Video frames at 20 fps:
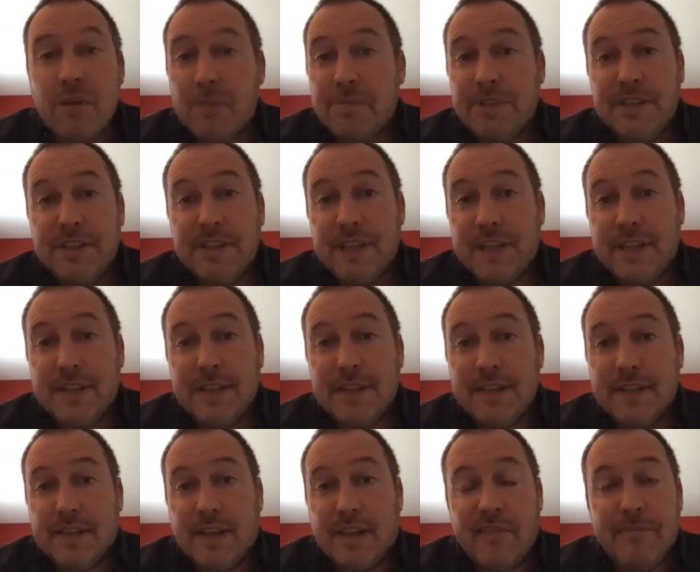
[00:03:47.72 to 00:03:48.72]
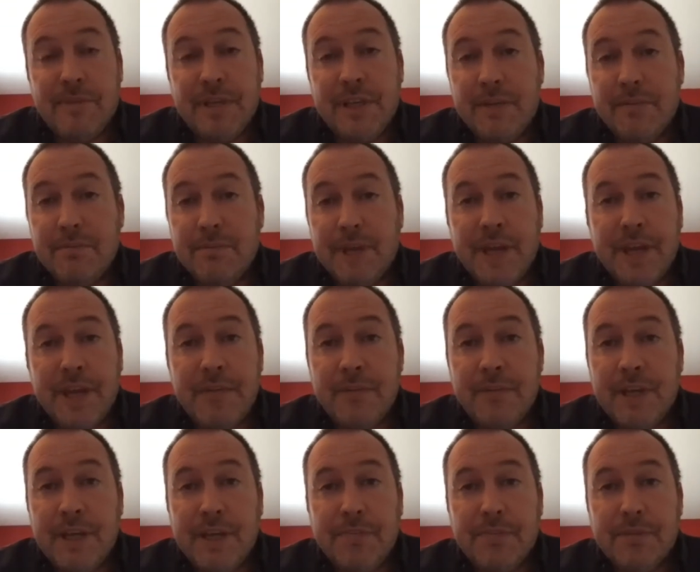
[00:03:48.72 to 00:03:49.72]
up to date is it? I've been in many,
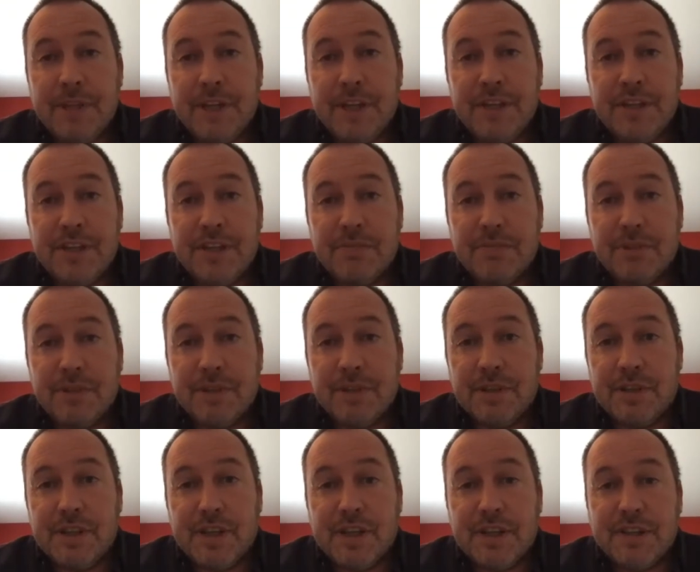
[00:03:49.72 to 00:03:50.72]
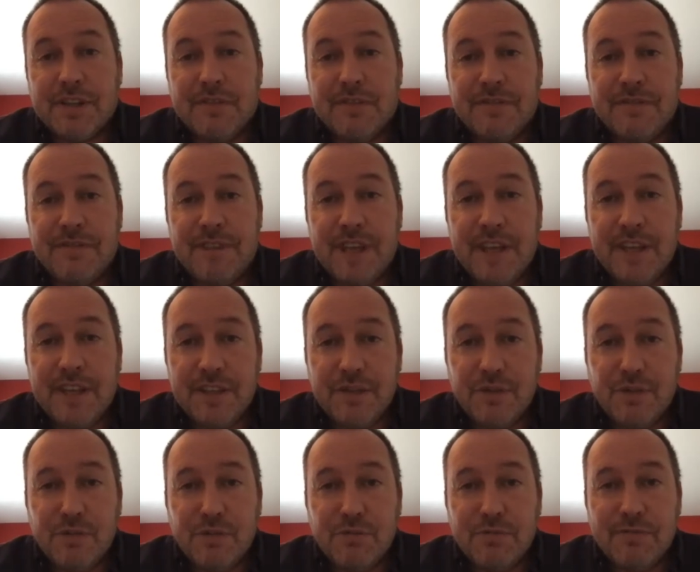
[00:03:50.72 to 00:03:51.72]
many places where there's a sort of faded
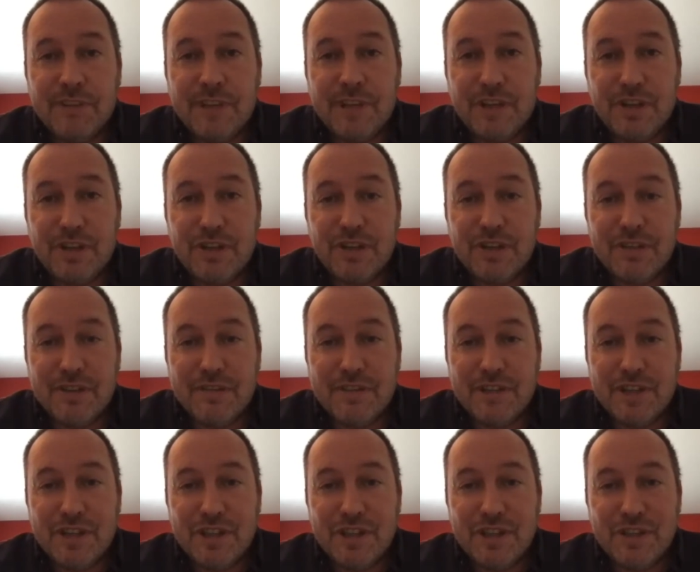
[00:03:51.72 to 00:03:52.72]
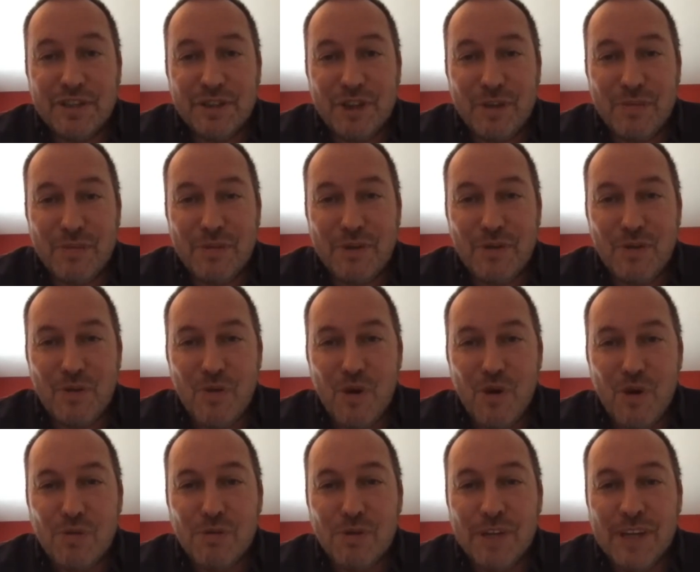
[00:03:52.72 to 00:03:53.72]
old version of a vision up on a
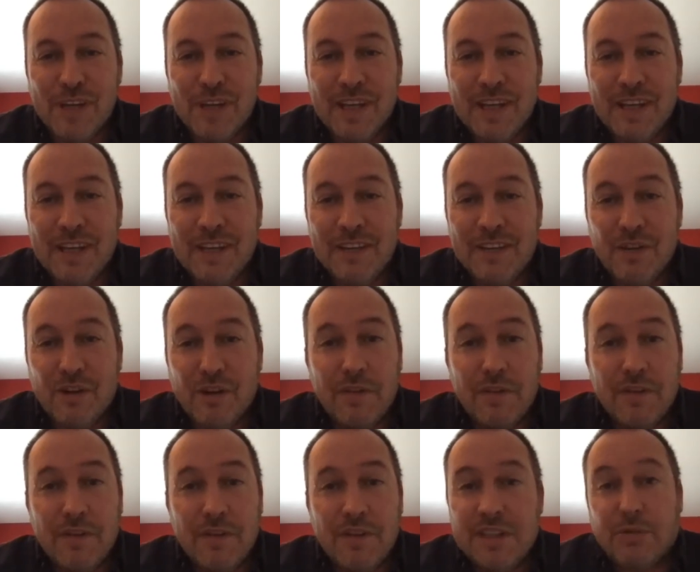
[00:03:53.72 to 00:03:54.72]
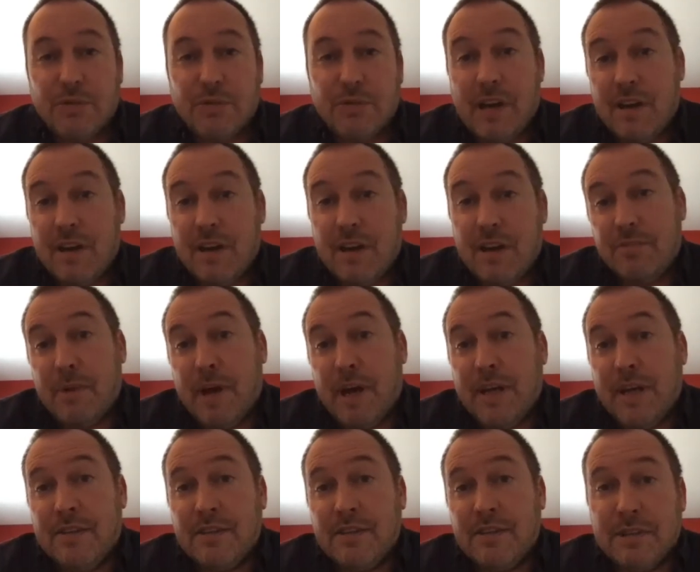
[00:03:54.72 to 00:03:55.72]
wall that obviously is quite hard to
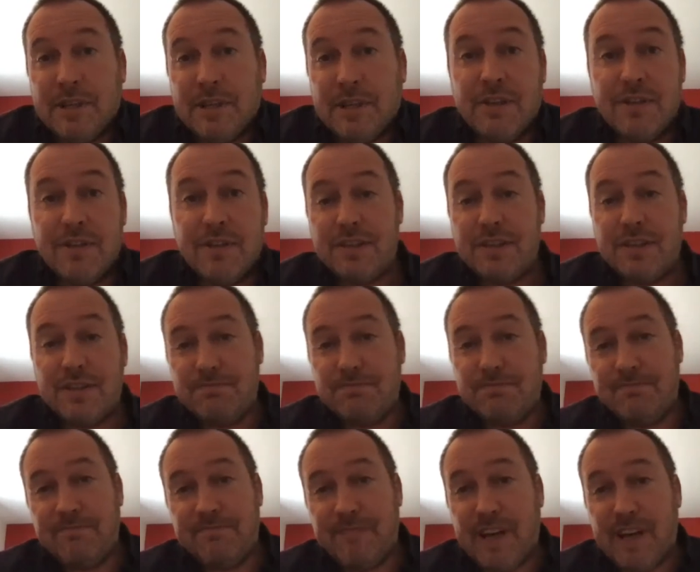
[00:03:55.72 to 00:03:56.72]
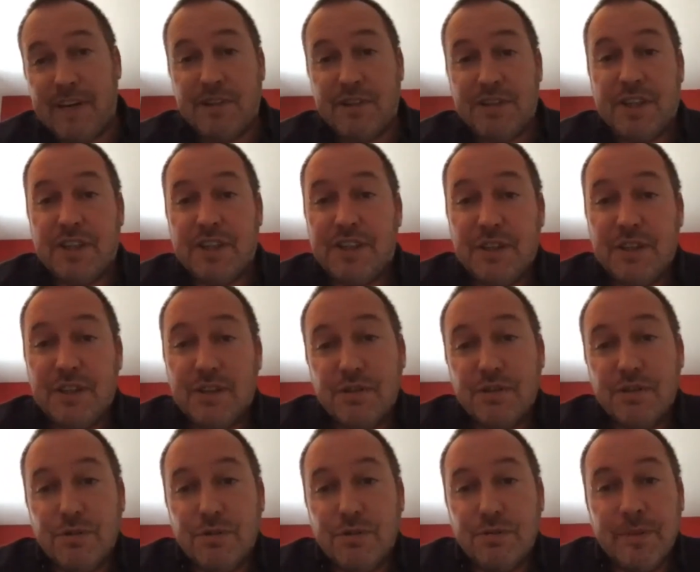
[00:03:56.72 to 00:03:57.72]
buy into because it's five or six years
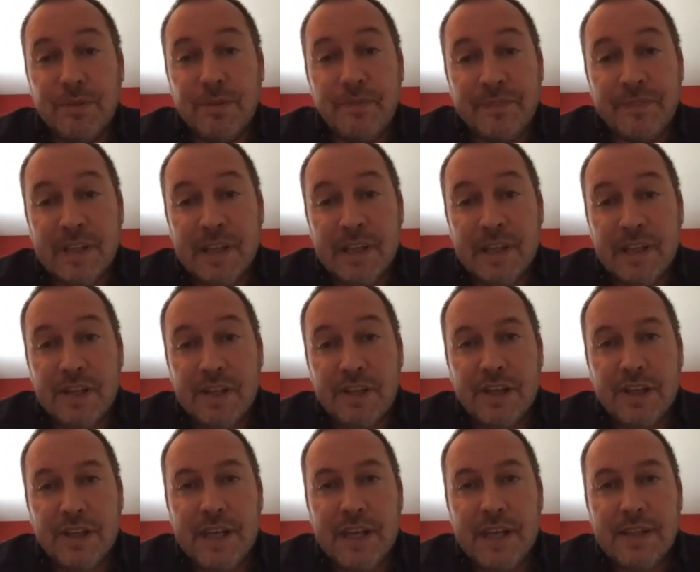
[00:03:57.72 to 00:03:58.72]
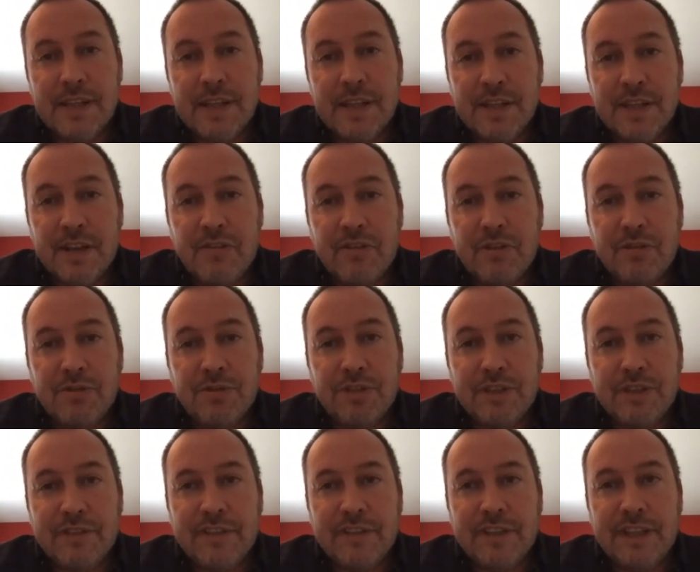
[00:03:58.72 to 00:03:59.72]
old. So I guess that's a real
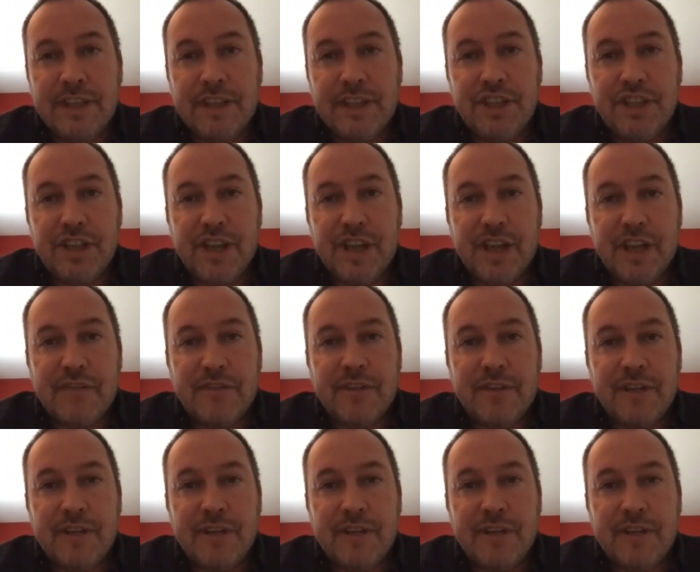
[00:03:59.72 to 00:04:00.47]
sort of key check for